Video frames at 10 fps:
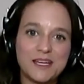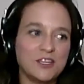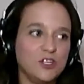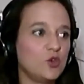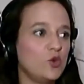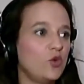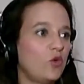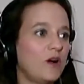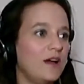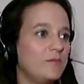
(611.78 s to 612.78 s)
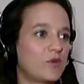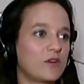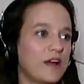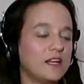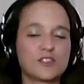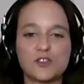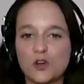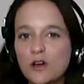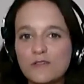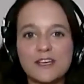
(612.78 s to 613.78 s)
you providing
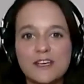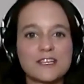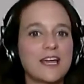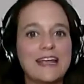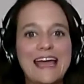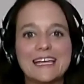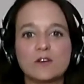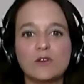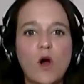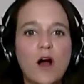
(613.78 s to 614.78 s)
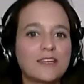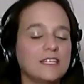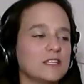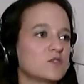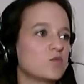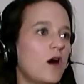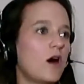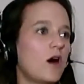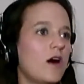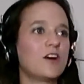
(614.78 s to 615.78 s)
service and walking this walk,
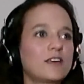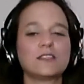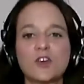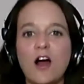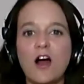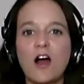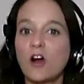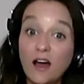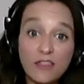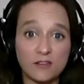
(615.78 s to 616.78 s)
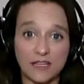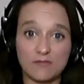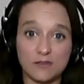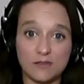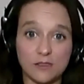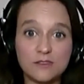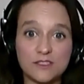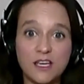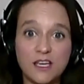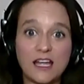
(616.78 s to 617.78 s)
talking the talk on other
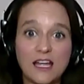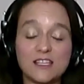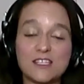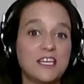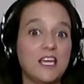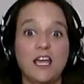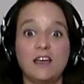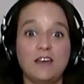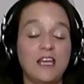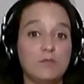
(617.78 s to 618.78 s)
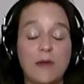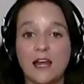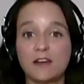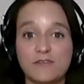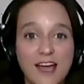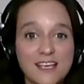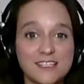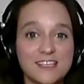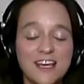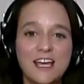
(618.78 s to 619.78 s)
levels, and seeing it
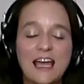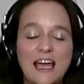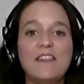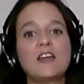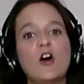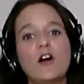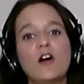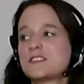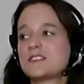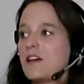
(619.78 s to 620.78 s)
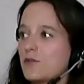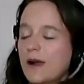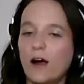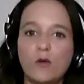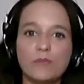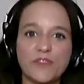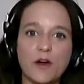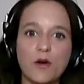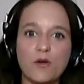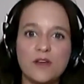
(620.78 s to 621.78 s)
manifest. And then on this other realm,
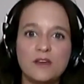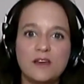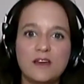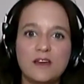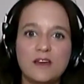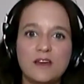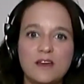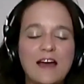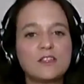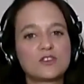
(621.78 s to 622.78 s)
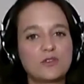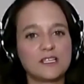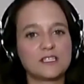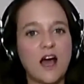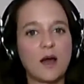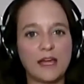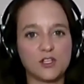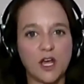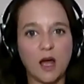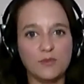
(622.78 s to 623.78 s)
though, having those two things not
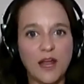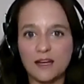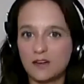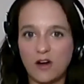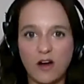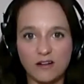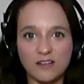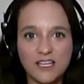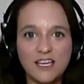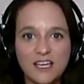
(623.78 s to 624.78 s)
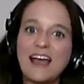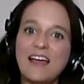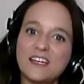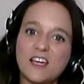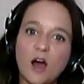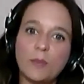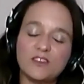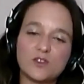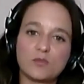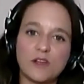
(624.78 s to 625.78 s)
match up, not at all. And then
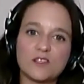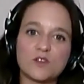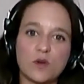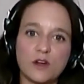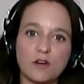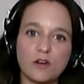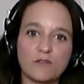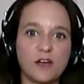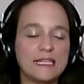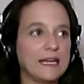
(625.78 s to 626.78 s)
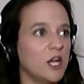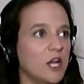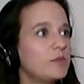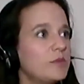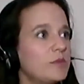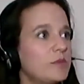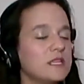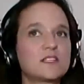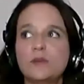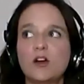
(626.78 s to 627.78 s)
coming to a place where you're finally like, nope, it's going
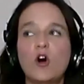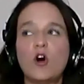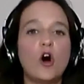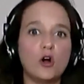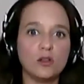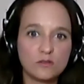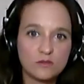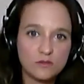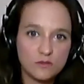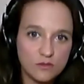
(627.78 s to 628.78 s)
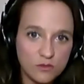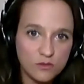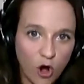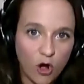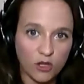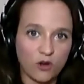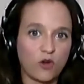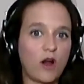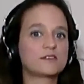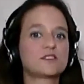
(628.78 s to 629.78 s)
to be all. Yeah. All
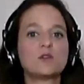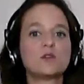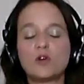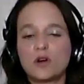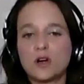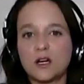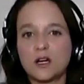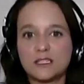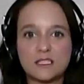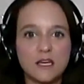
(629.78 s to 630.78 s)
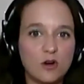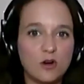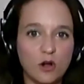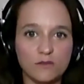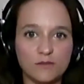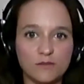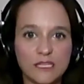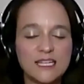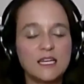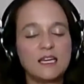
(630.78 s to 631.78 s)
across the boards, all of it.
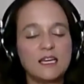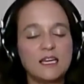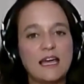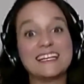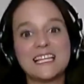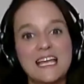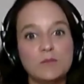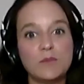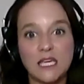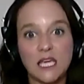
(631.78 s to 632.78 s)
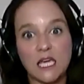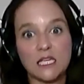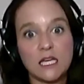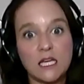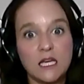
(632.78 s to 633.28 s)
And claiming it